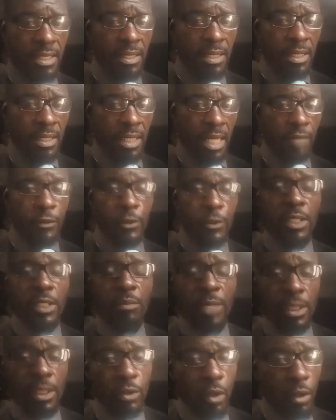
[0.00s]
commented?
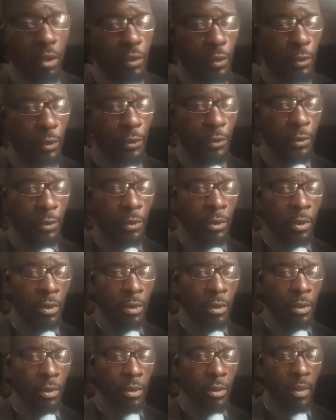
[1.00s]
Have you seen me talk
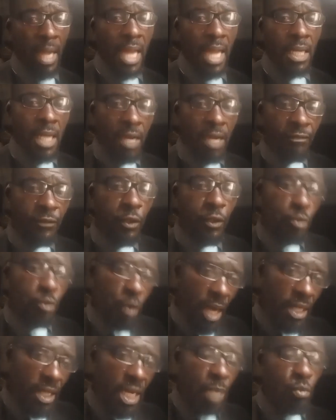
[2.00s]
to you? I
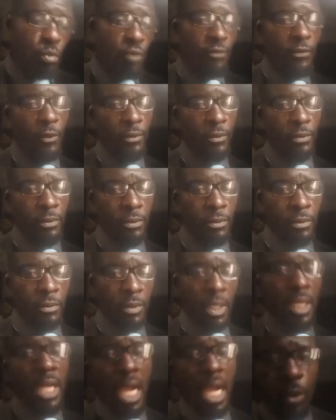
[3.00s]
learn from you and I
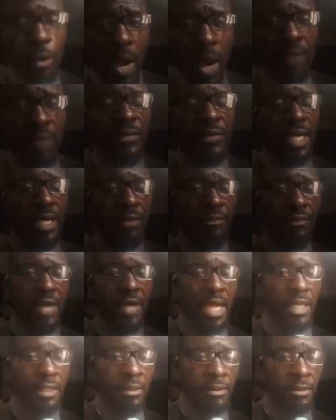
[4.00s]
move on. And I
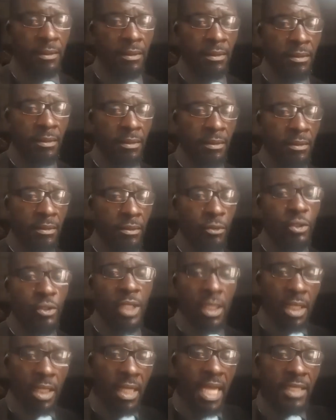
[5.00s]
go and verify.
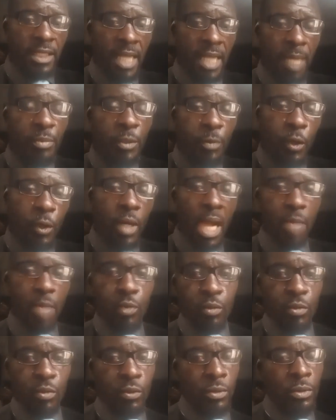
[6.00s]
You think
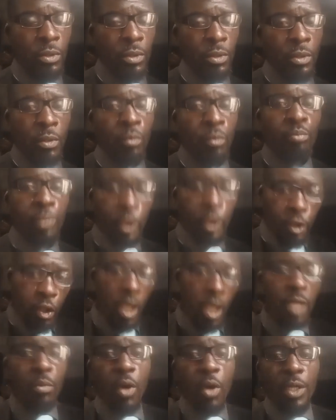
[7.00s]
Nigerian people are mumu?
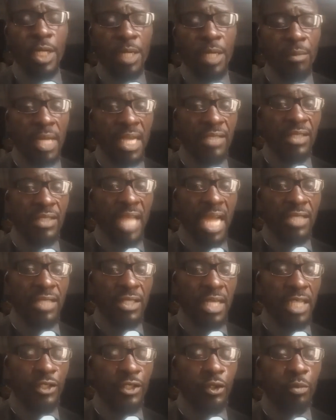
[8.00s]
Put your Igbo
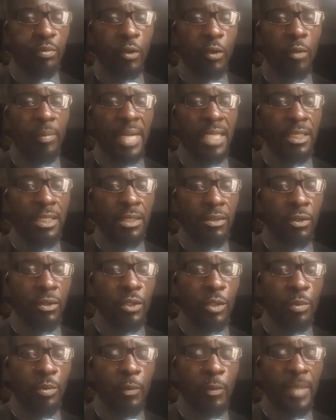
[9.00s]
name, let's address you
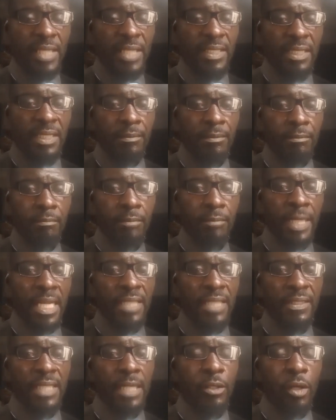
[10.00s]
properly. Oyibo person.